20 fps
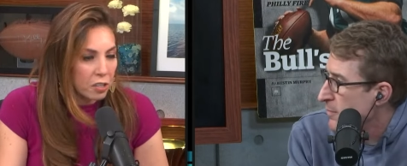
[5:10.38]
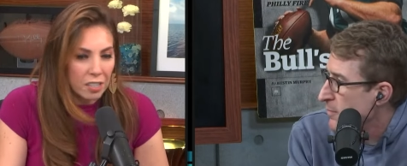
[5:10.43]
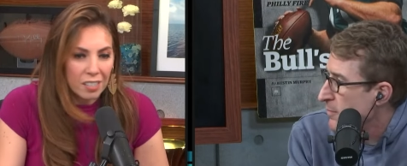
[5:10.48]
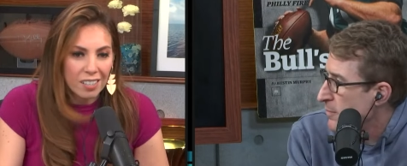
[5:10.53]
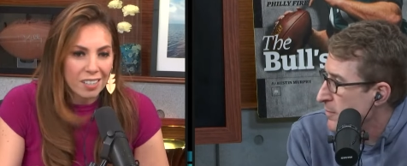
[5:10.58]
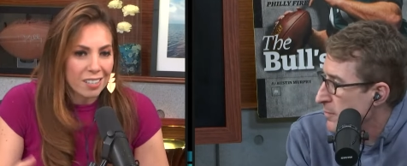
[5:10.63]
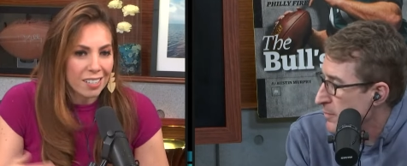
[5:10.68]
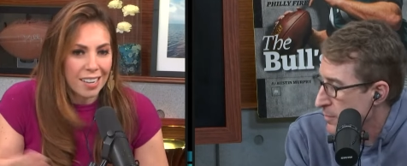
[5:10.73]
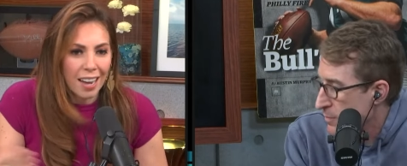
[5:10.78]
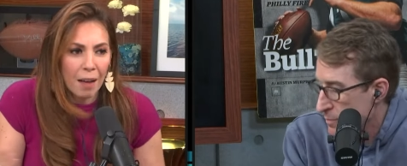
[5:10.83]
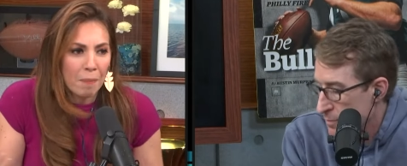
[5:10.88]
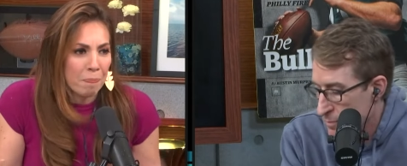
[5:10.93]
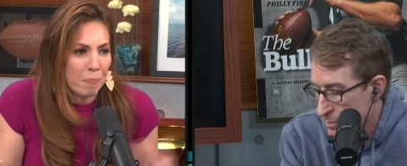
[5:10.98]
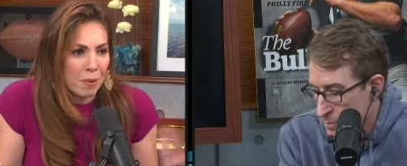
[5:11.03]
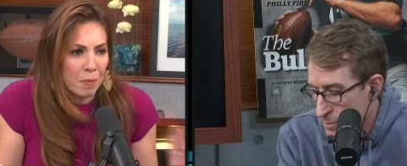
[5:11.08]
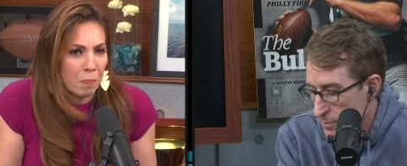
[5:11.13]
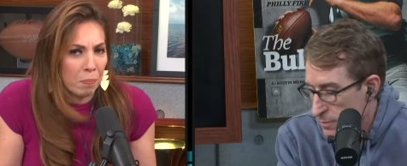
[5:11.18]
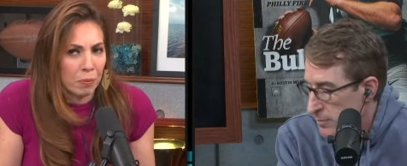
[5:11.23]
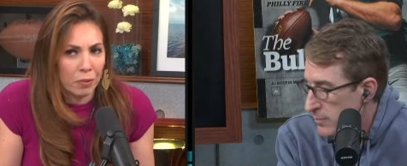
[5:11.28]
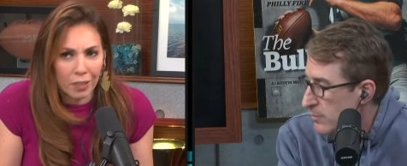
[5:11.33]
Speaker 1: This has not
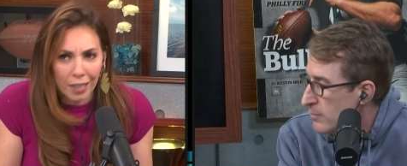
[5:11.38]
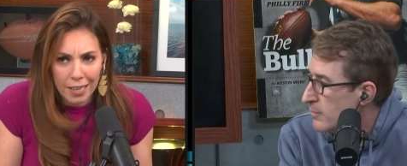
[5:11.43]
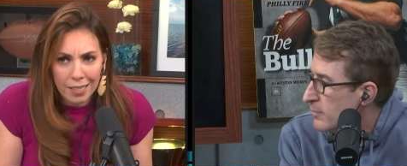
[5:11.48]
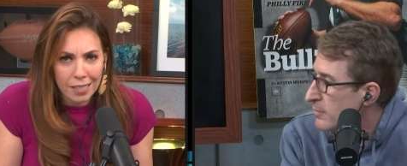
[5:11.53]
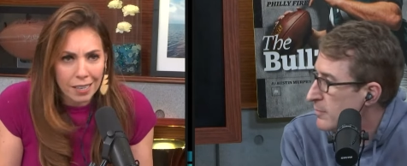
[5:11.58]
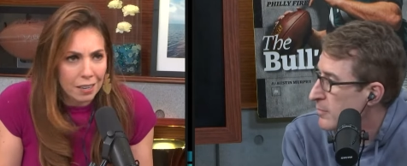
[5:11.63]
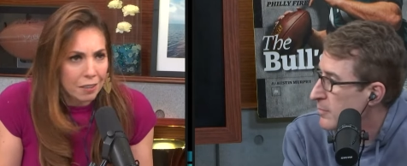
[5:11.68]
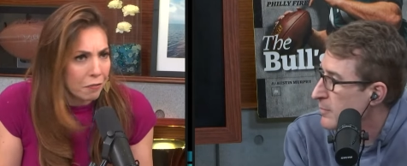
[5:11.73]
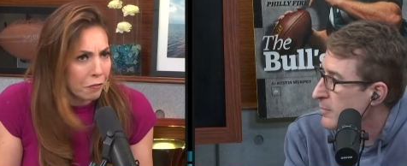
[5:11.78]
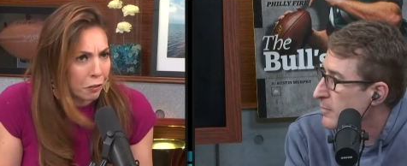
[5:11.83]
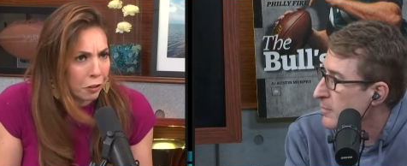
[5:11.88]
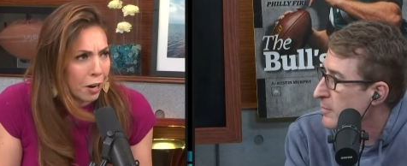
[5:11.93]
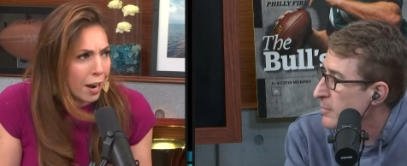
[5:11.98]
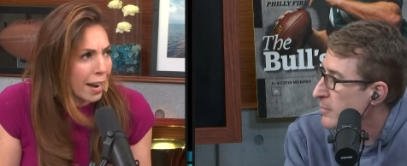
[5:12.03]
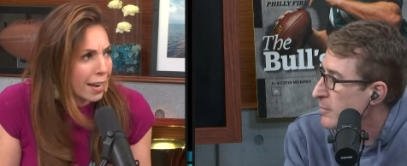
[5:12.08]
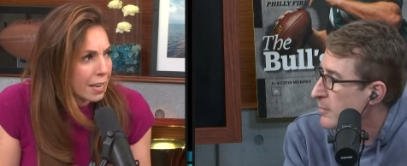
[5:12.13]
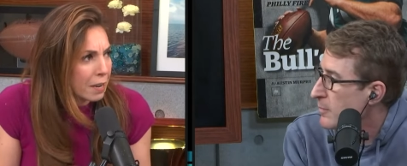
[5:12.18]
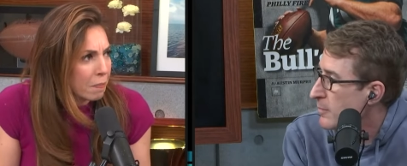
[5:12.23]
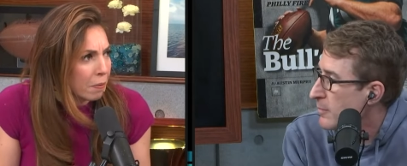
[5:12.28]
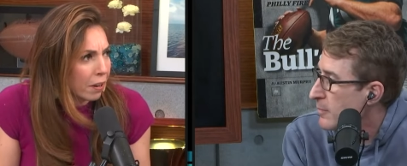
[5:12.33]
been pleasant
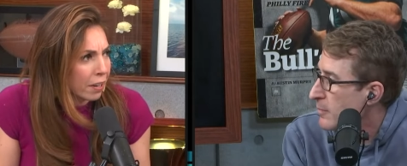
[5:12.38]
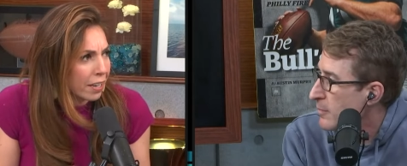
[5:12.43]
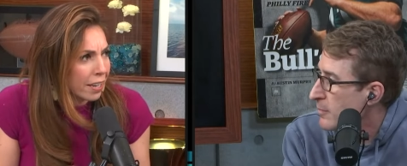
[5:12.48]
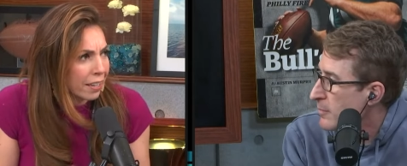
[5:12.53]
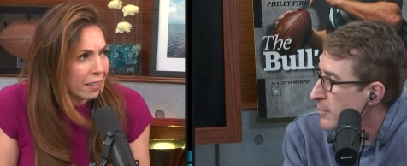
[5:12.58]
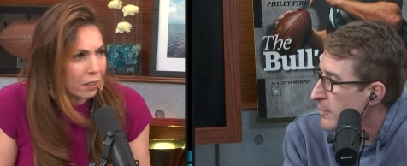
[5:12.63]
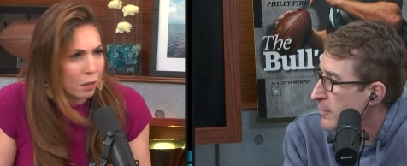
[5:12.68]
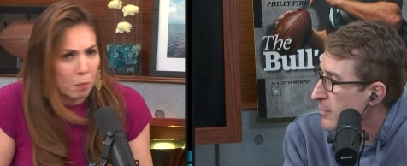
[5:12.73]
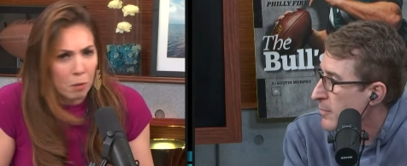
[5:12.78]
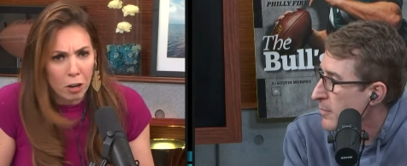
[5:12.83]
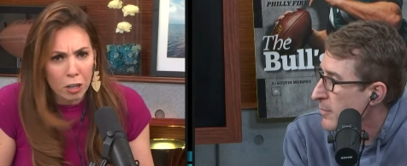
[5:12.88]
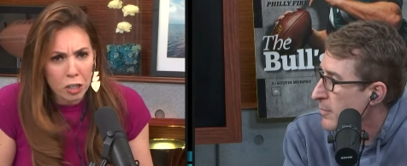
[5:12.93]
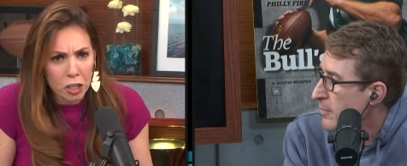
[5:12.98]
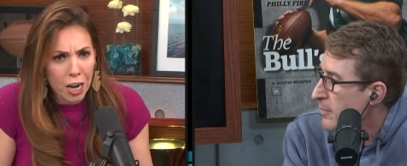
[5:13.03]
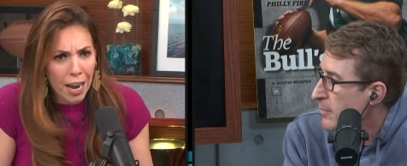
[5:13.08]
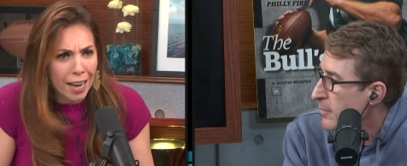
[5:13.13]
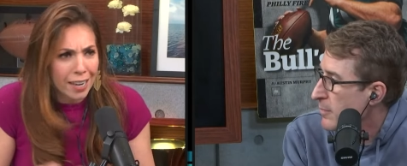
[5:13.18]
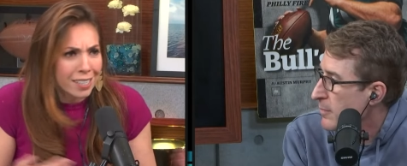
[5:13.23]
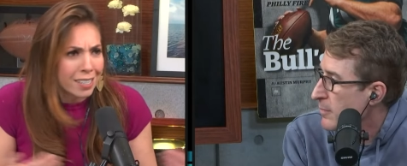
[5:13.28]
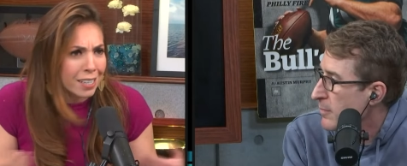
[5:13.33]
for anybody. Lamar
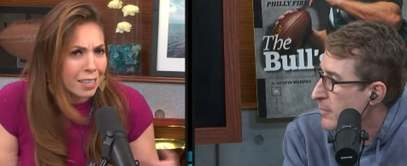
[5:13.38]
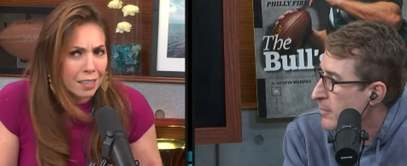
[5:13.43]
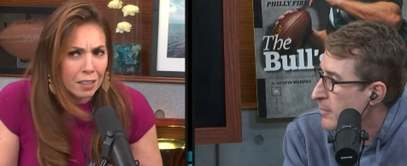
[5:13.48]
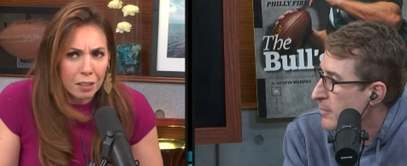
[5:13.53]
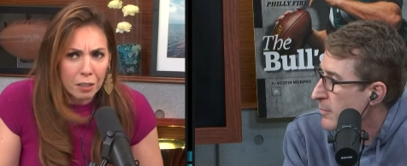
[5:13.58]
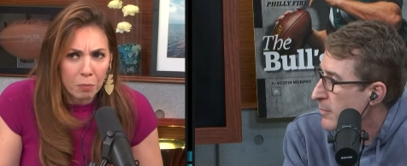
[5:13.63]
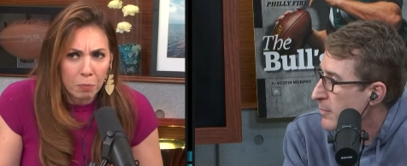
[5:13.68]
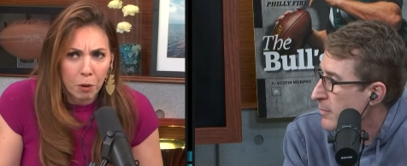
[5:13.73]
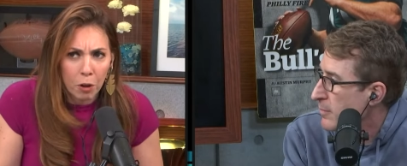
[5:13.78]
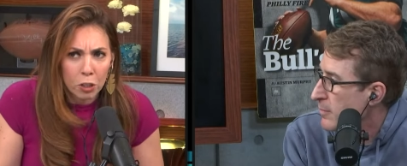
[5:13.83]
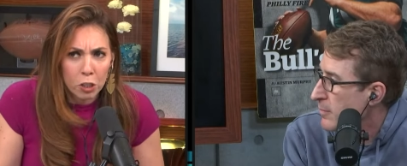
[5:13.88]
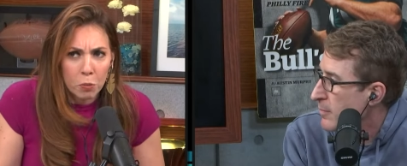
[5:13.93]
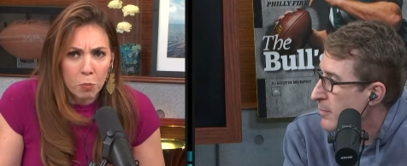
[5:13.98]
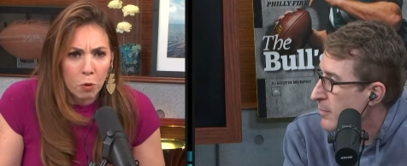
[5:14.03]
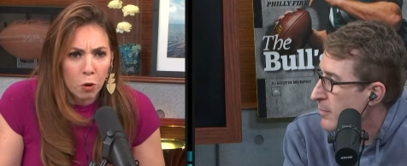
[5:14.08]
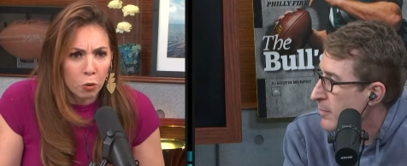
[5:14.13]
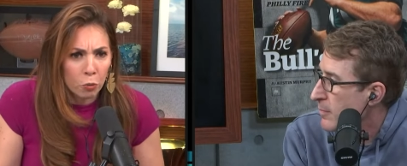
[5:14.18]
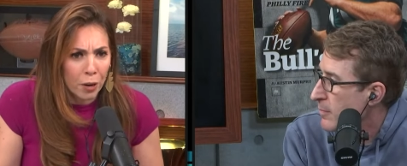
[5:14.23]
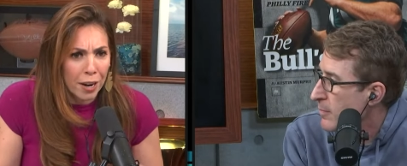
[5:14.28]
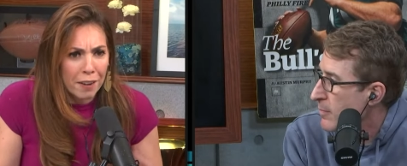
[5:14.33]
Jackson, the
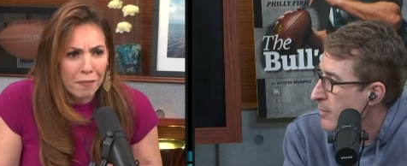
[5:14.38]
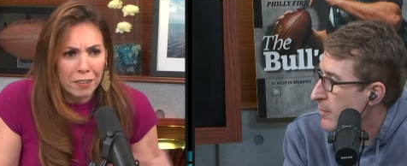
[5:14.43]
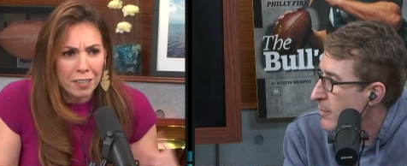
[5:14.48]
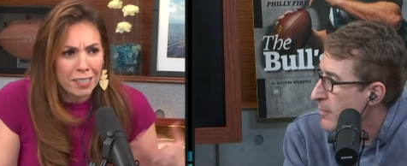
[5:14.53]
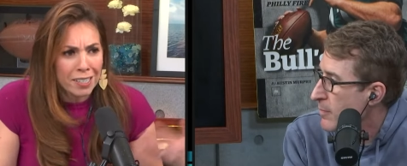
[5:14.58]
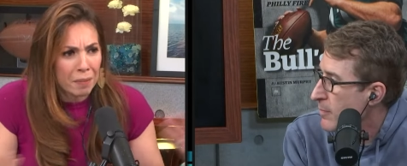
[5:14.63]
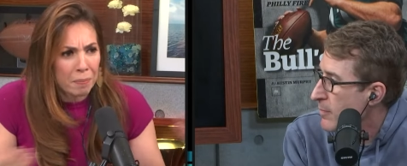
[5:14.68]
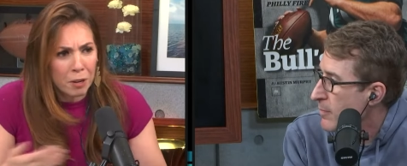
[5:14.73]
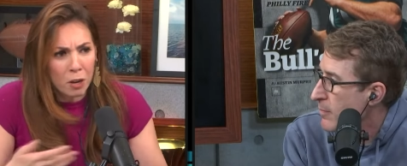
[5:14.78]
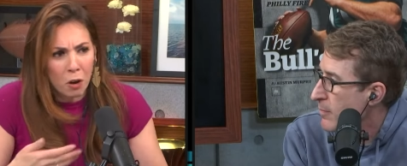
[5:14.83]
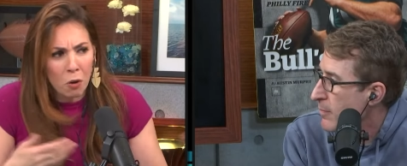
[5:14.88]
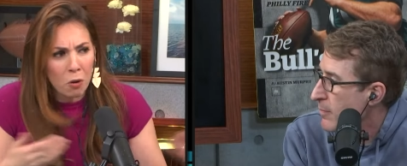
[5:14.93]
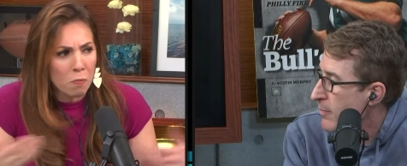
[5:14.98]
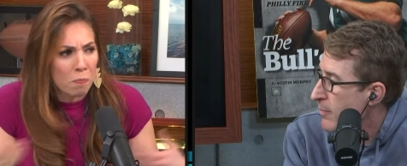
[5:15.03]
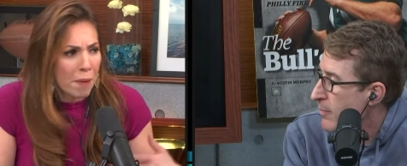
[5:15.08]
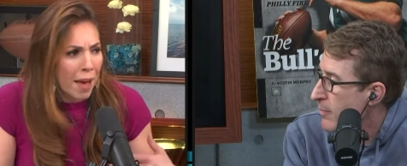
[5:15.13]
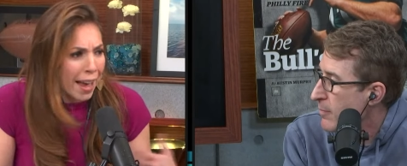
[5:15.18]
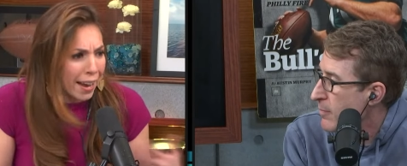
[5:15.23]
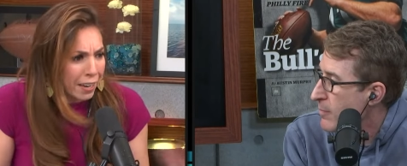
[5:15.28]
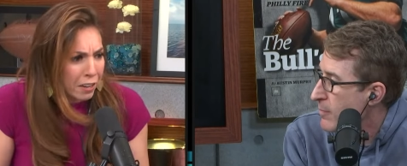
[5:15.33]
Baltimore Ravens, they've been
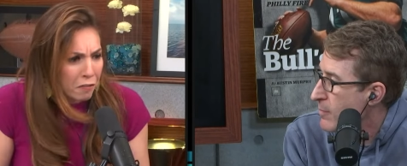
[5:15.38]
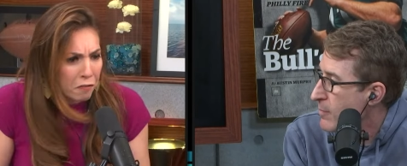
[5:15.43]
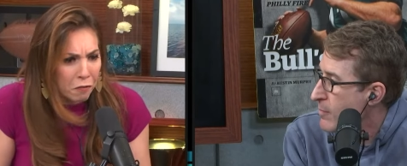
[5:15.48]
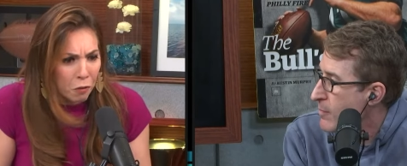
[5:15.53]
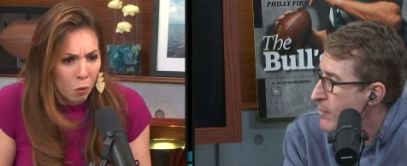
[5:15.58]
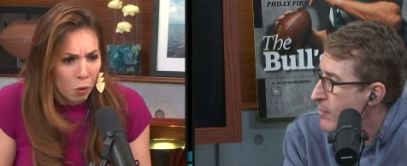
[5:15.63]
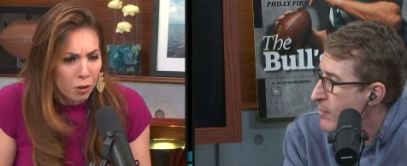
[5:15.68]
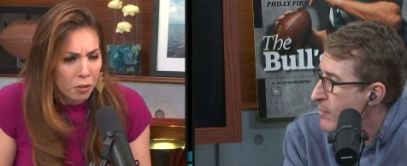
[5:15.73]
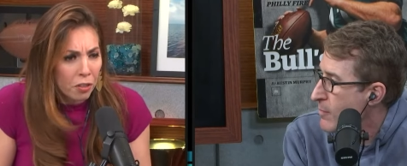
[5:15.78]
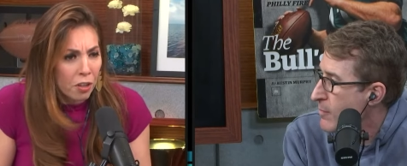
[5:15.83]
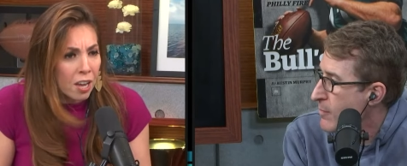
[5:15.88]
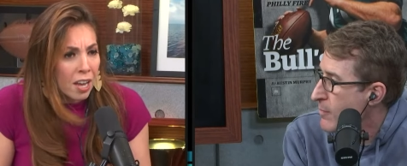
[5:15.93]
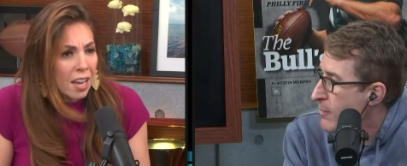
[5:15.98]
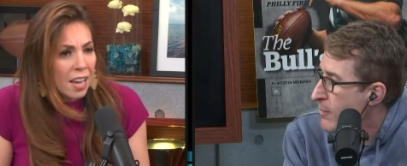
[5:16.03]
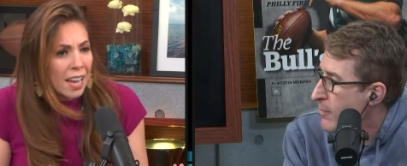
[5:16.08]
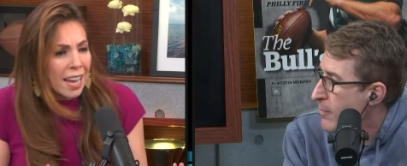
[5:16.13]
going back and forth.